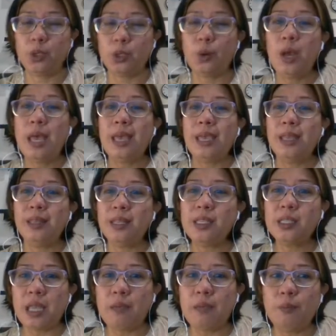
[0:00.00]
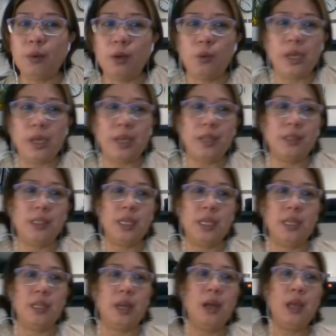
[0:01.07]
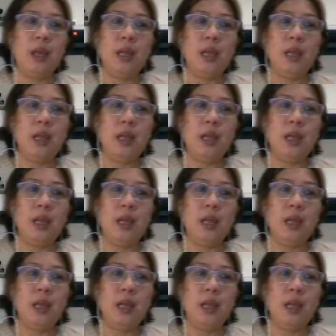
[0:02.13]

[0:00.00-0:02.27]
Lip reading: So in this table, we can see the